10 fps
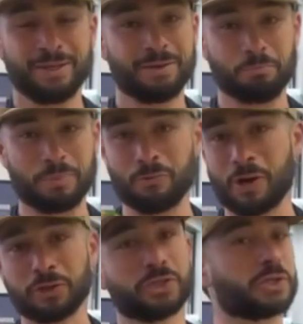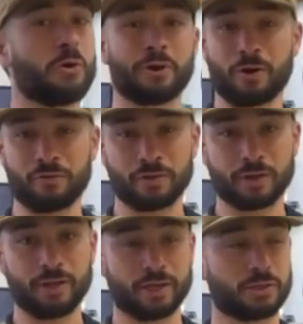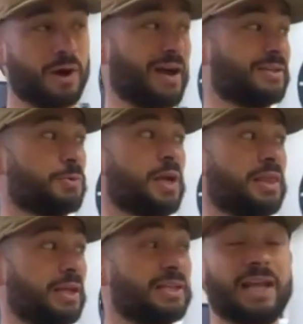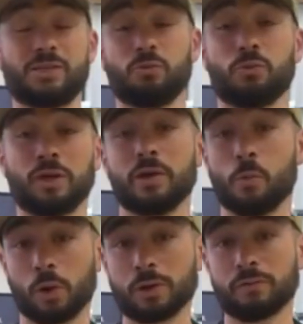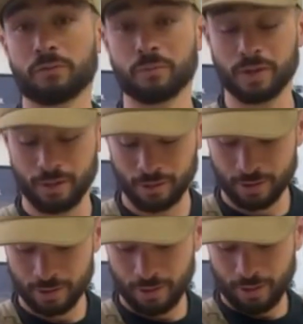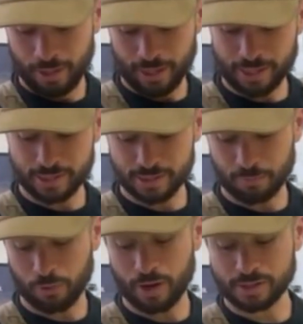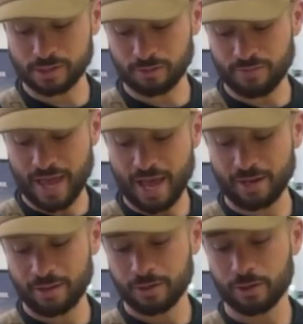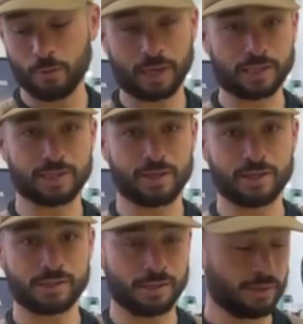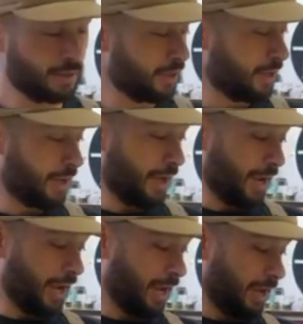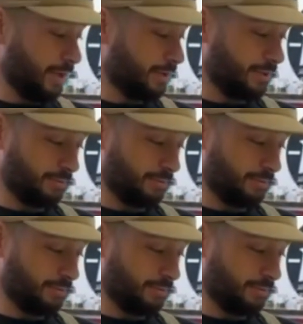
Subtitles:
Meanwhile, it's just going off on the click. So that's what I think that's really working for me, is the process of that going into this. And